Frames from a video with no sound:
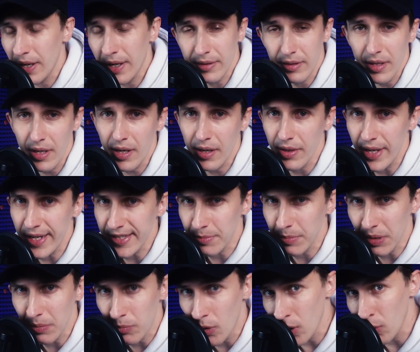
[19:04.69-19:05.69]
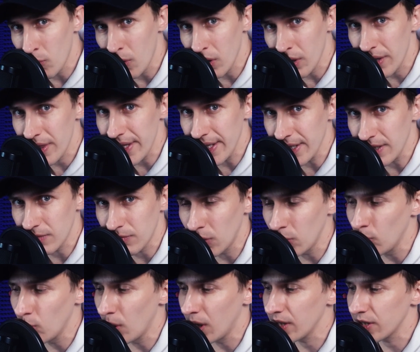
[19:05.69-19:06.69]
And yeah, that's been Paul Wallen. Thanks
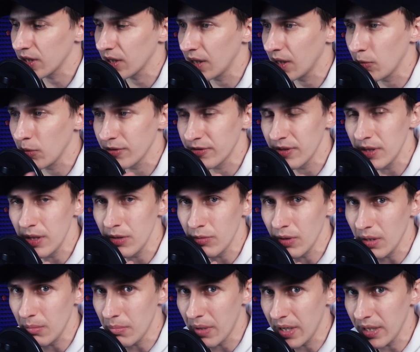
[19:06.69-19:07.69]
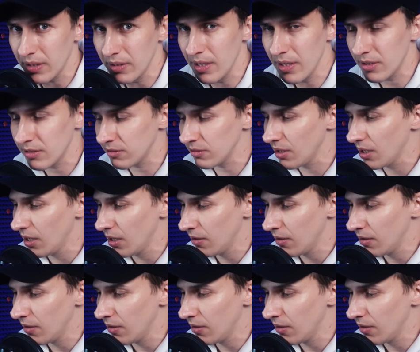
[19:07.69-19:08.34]
for watching, and I will see you in my next